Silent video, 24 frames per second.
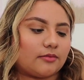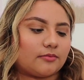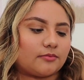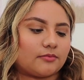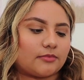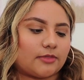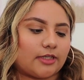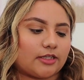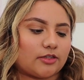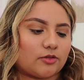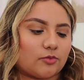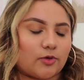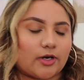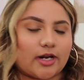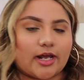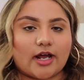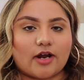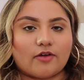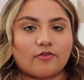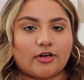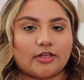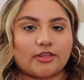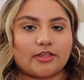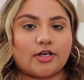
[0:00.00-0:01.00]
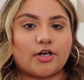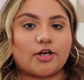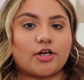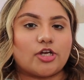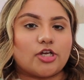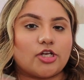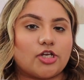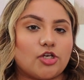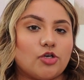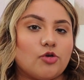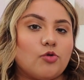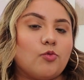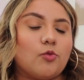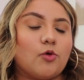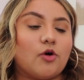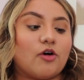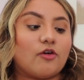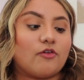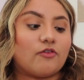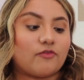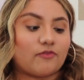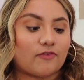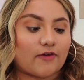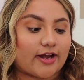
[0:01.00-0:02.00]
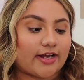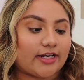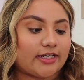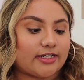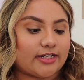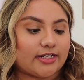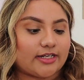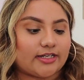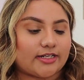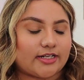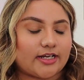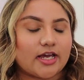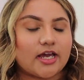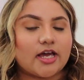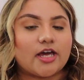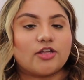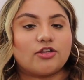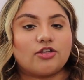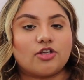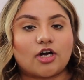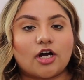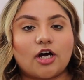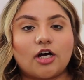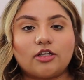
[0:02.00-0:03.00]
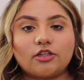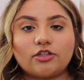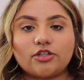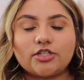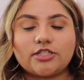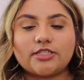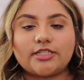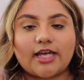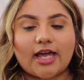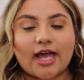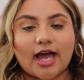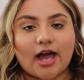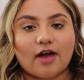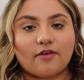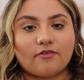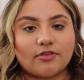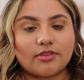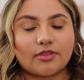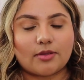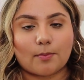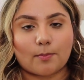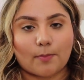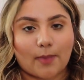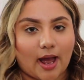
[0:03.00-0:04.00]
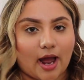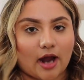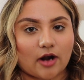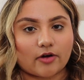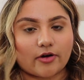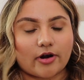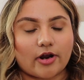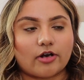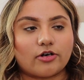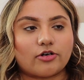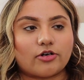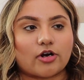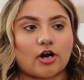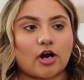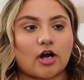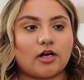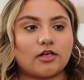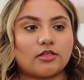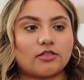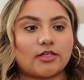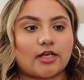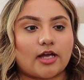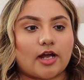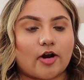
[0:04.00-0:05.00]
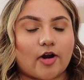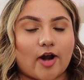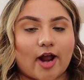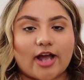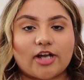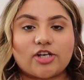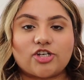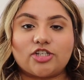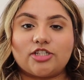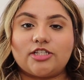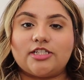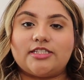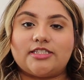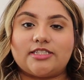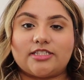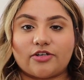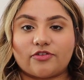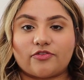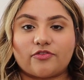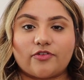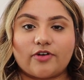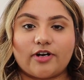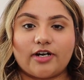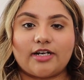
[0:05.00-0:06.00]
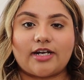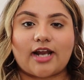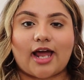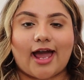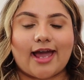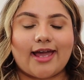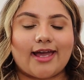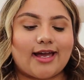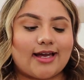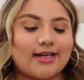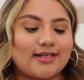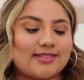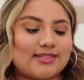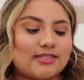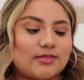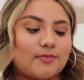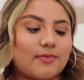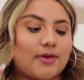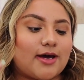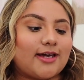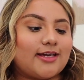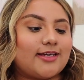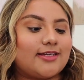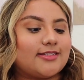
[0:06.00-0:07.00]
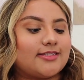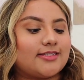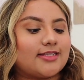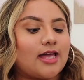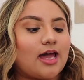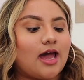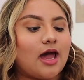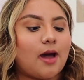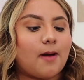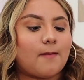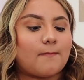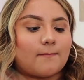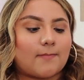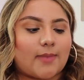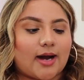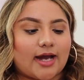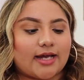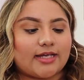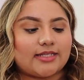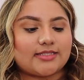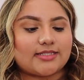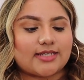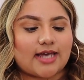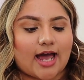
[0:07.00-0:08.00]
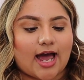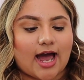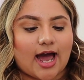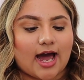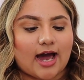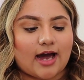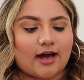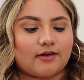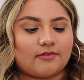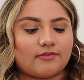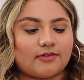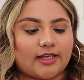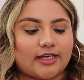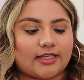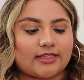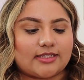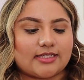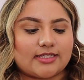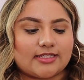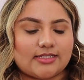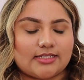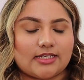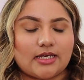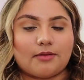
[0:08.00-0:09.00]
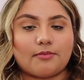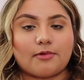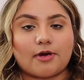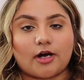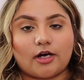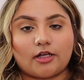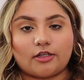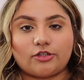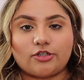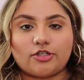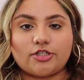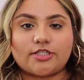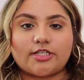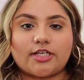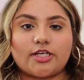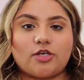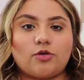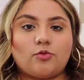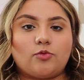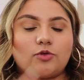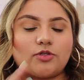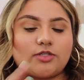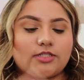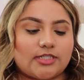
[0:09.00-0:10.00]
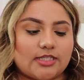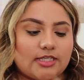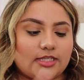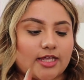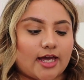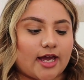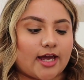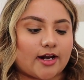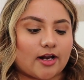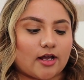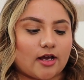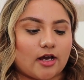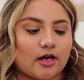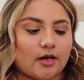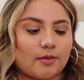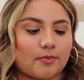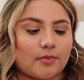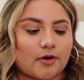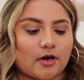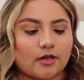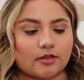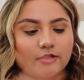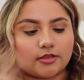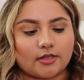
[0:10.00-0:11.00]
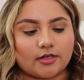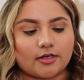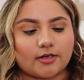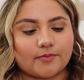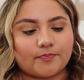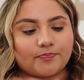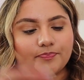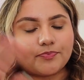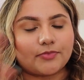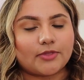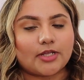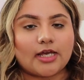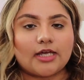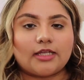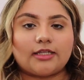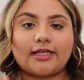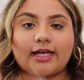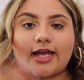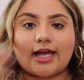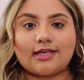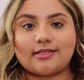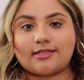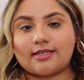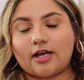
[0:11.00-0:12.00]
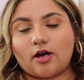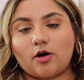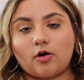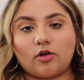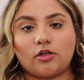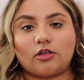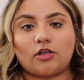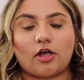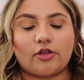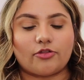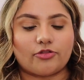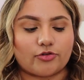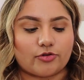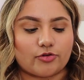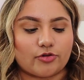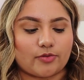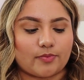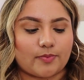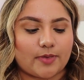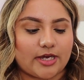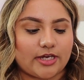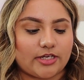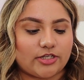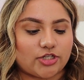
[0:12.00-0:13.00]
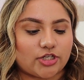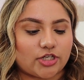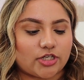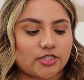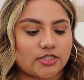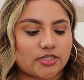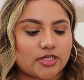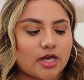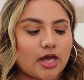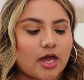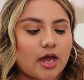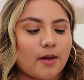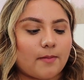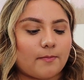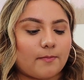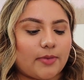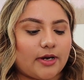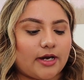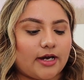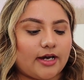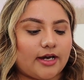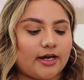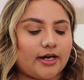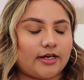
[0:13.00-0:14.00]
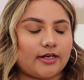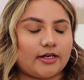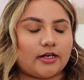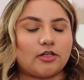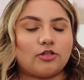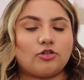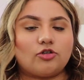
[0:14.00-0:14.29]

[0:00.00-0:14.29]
like the one I have right there, you will find it. The colors they have in the background are actually different. I customized mine to have like the same colors, and you will see that up on the, like as I go along through the pages. But